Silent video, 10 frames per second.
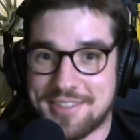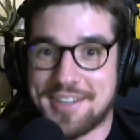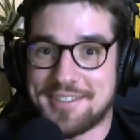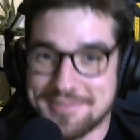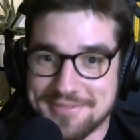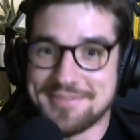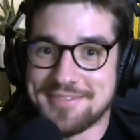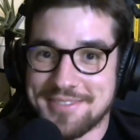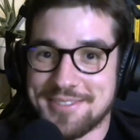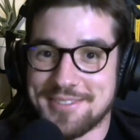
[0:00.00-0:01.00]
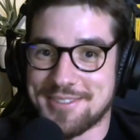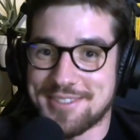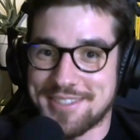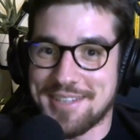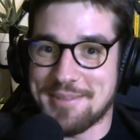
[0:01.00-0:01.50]
Yeah, you
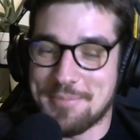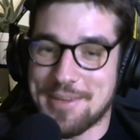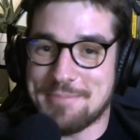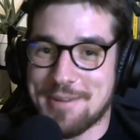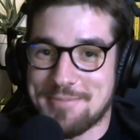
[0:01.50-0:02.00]
see, bit by